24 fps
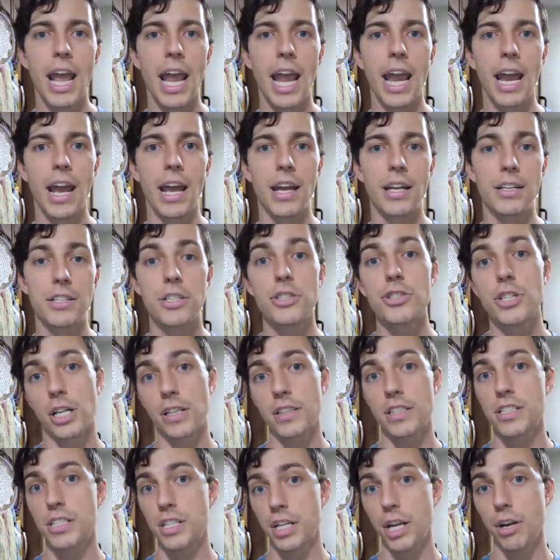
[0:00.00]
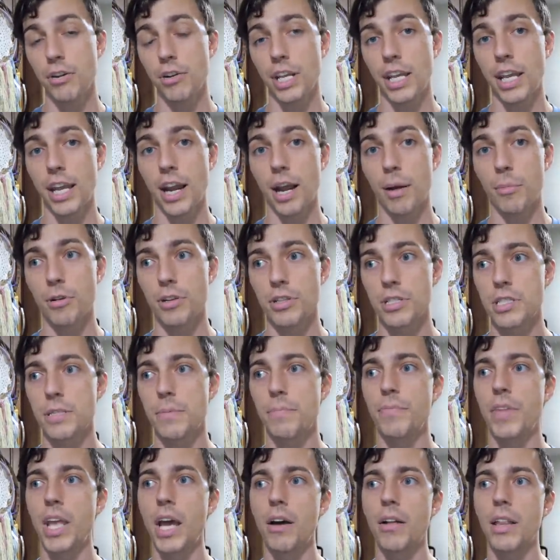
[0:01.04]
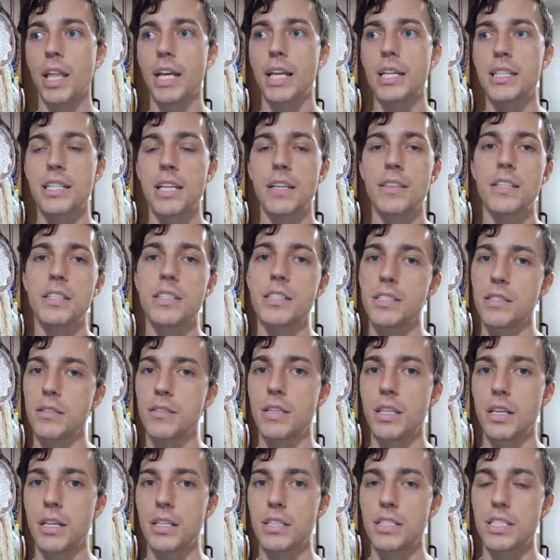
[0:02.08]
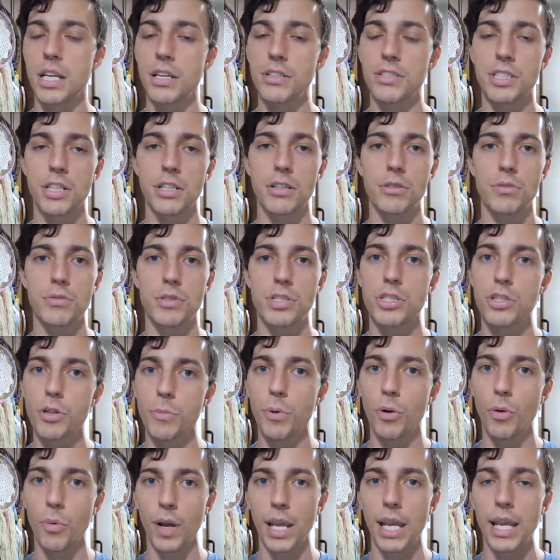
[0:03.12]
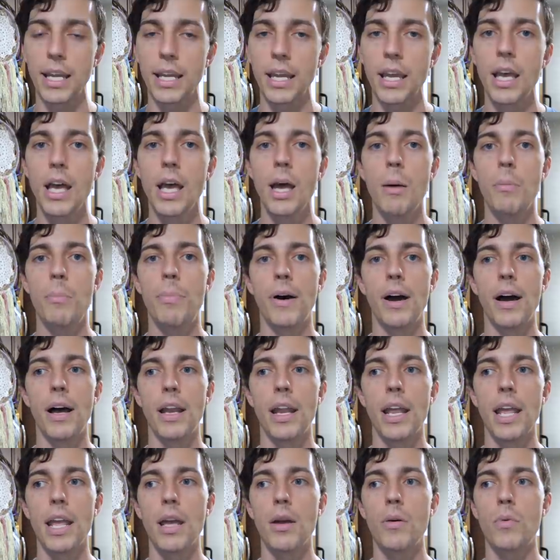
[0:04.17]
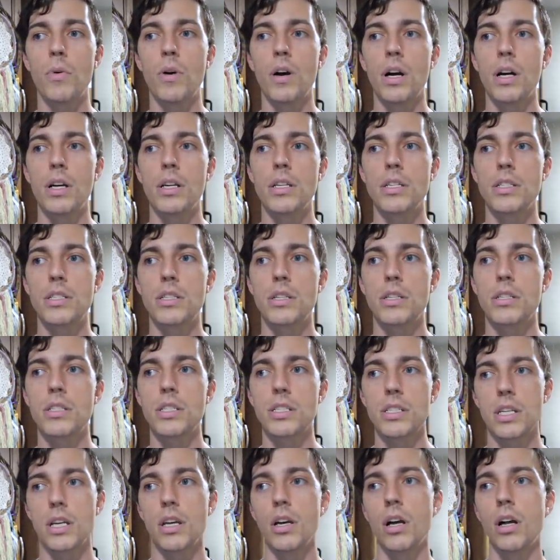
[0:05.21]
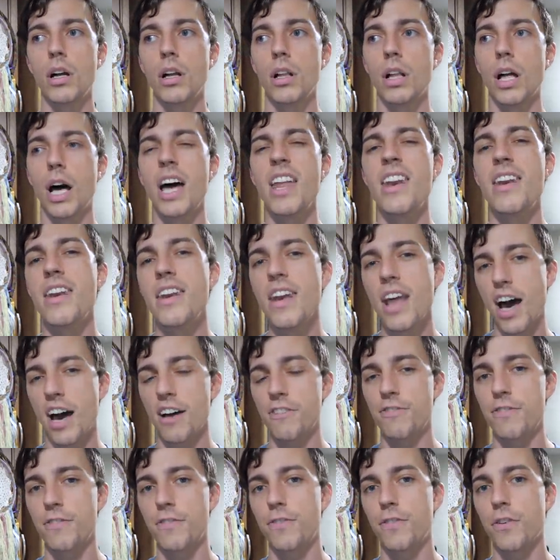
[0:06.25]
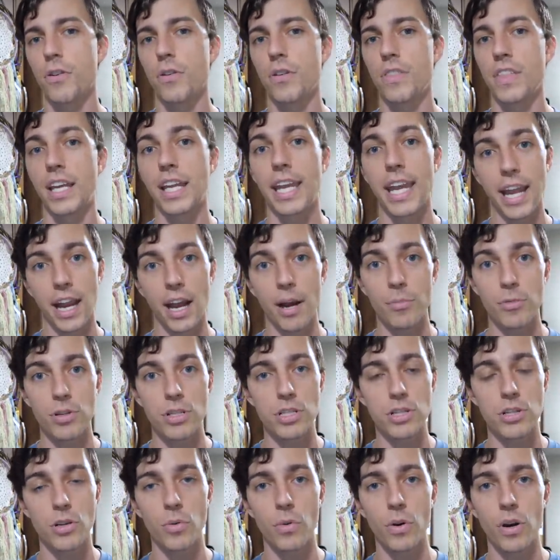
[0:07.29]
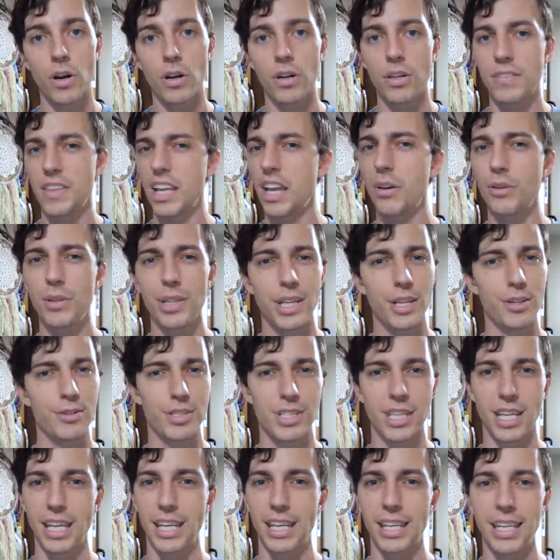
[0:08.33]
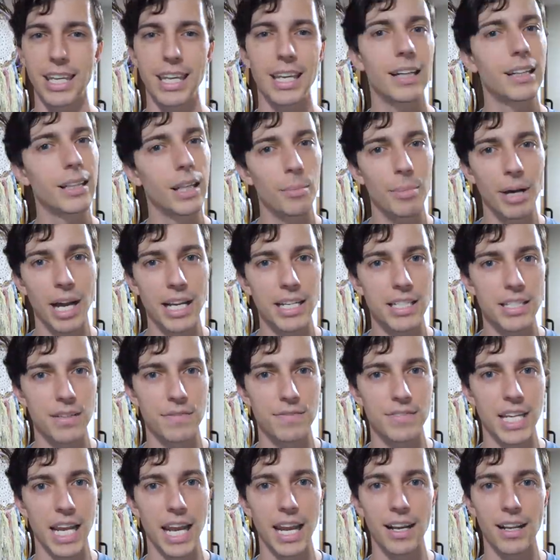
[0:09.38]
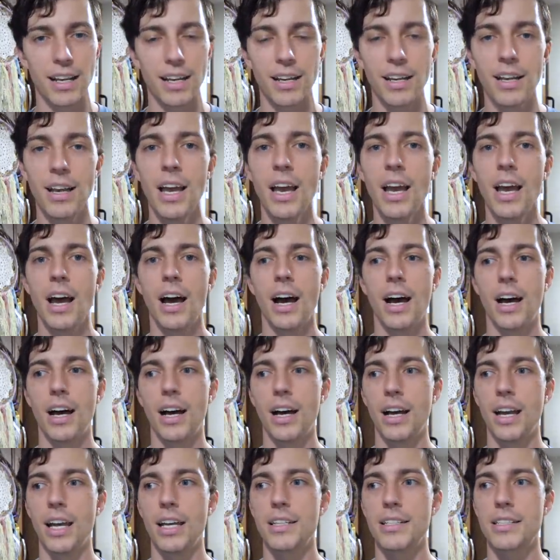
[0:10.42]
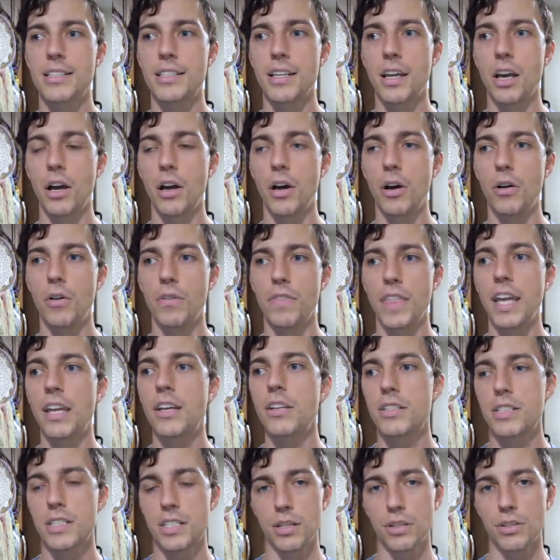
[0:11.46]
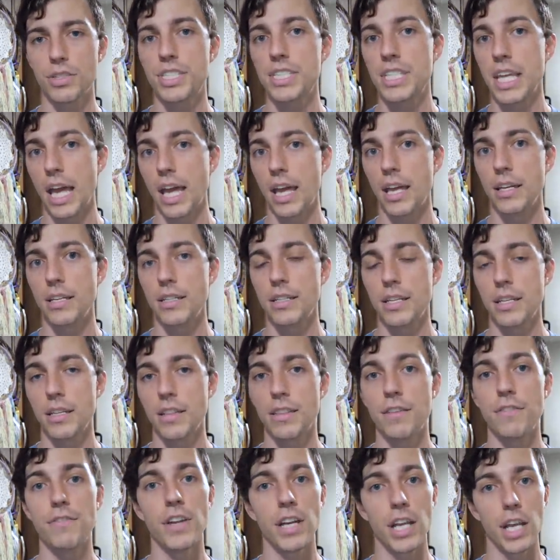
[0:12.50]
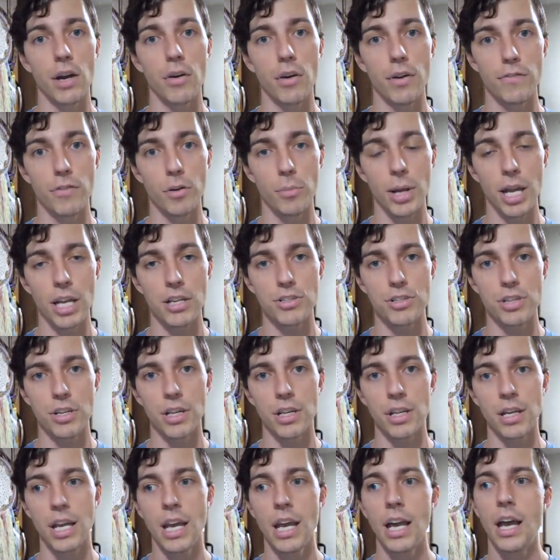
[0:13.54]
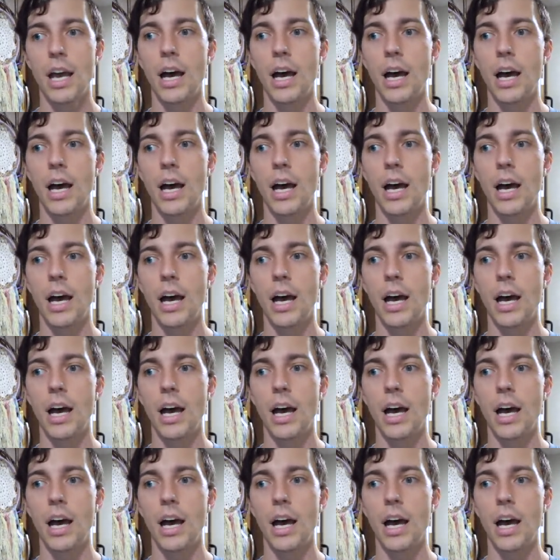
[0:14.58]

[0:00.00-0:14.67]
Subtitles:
and to check the security cameras. Now, like I said, the cell signal was super weak, but it was still enough for the cameras to work. They only use like kilobytes of data, and so they could still send the video information,